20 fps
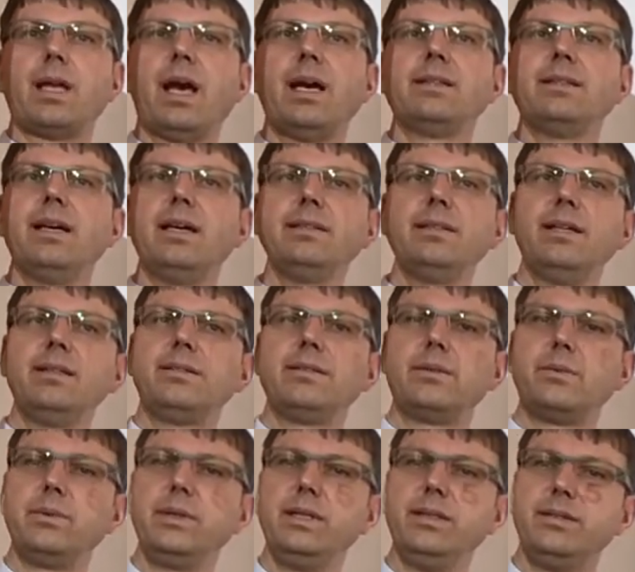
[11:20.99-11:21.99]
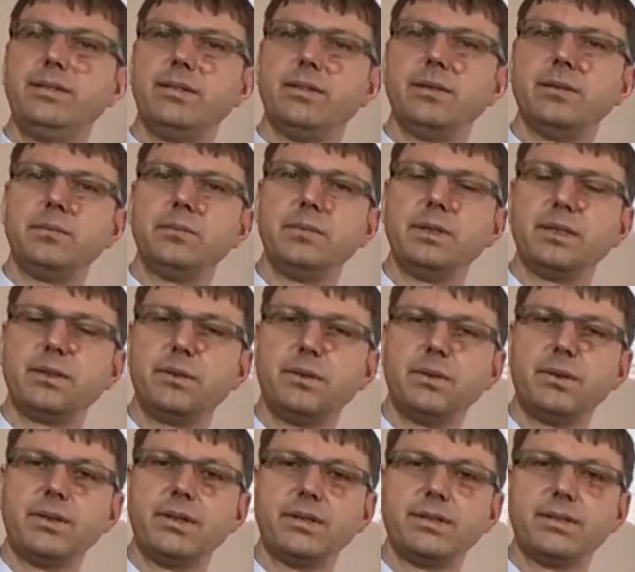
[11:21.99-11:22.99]
And that has a reason,
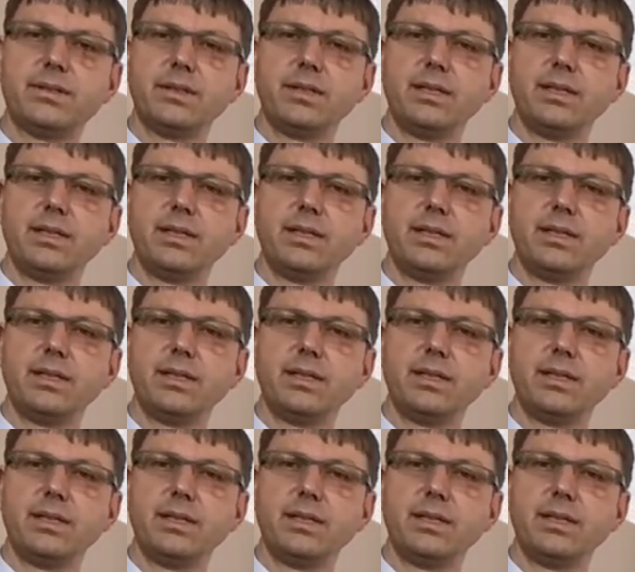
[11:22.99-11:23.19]
because